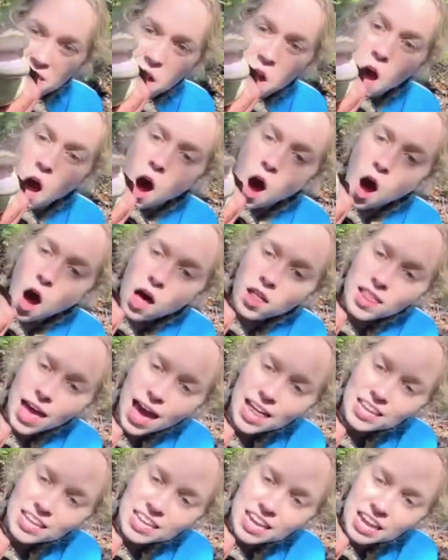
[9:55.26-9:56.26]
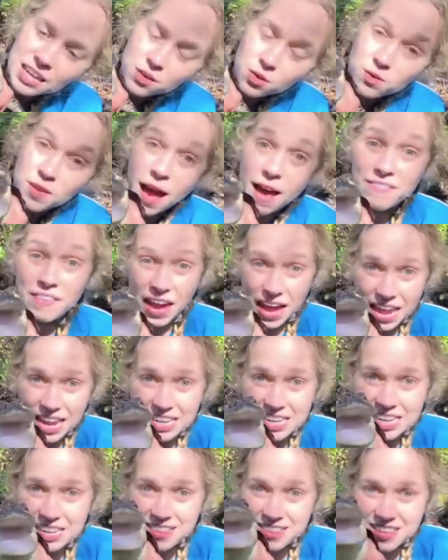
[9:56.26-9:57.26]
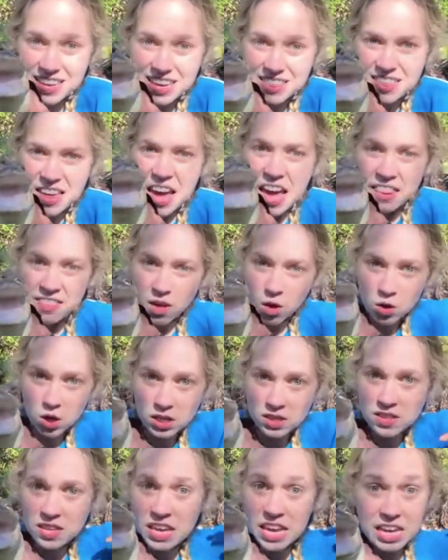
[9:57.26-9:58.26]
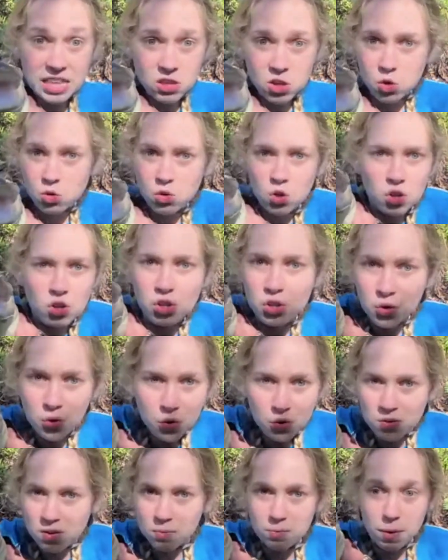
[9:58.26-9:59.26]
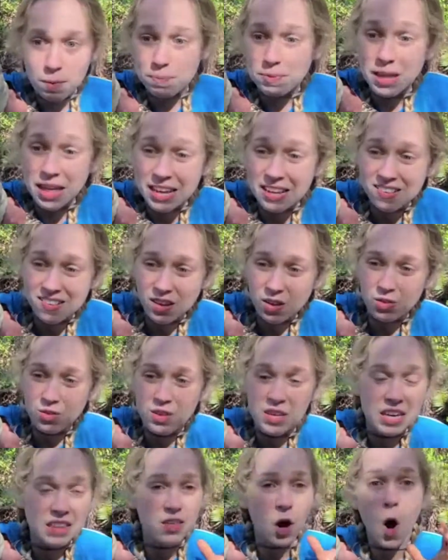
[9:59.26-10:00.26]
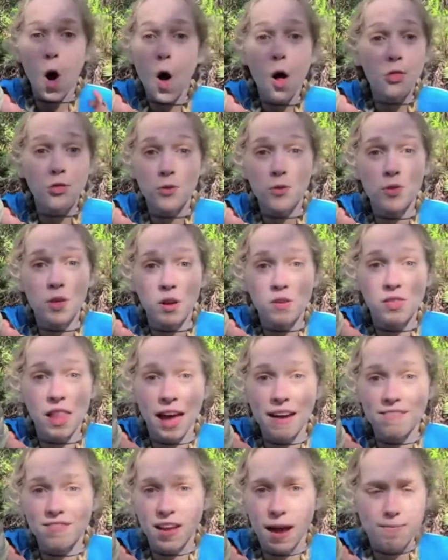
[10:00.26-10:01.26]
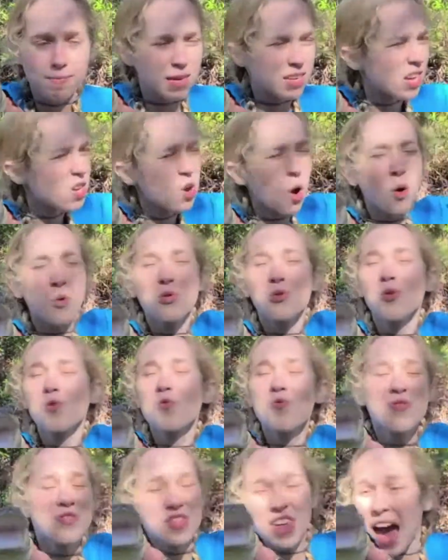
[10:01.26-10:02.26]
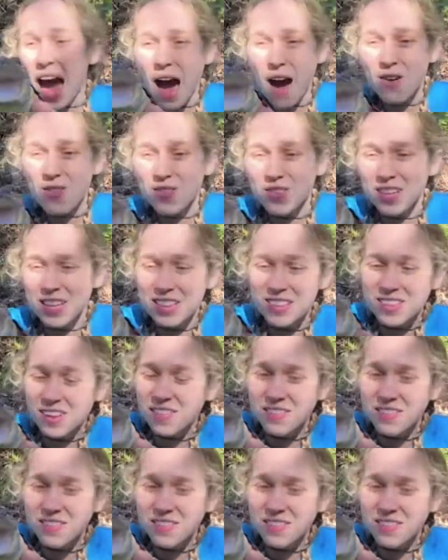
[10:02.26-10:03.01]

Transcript: All alligators have 80 teeth. They'll continue to lose and replace their teeth all through their lifetime. They can go through thousands of